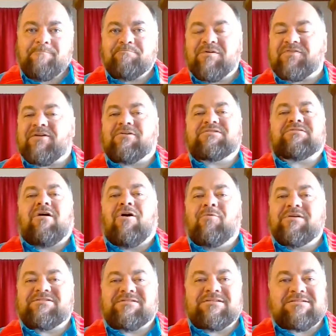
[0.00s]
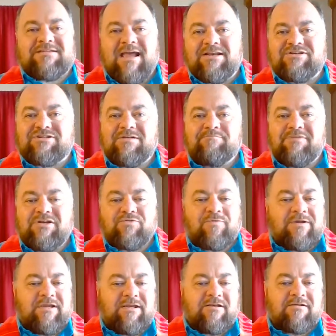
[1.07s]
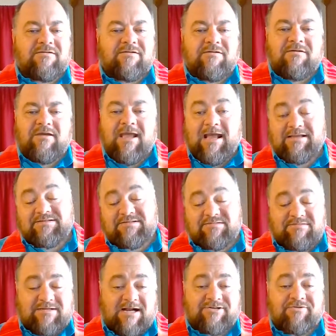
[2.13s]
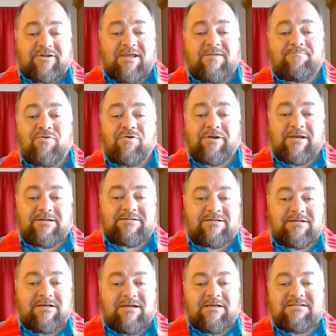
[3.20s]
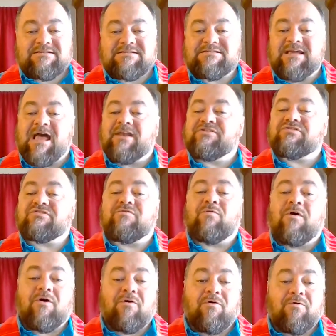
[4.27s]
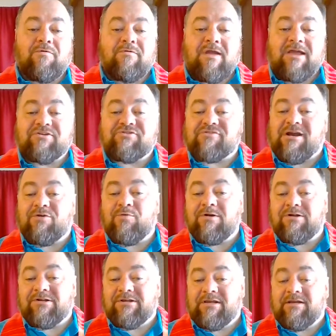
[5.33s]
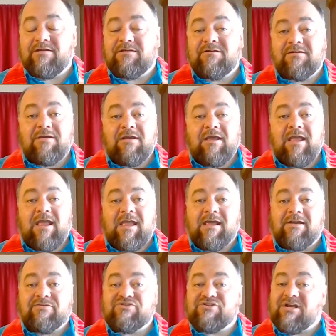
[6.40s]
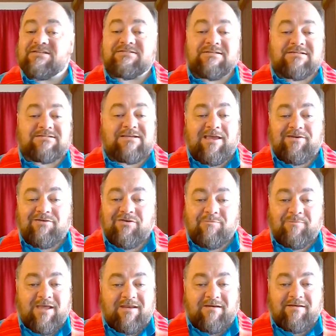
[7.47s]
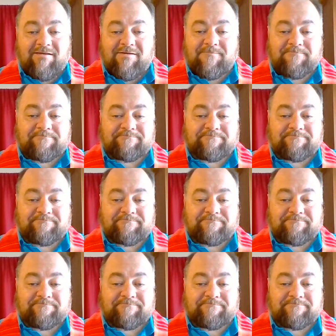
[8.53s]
But there is always this tension between, as Dr. King put it, status quo and tranquility, and justice and humanity.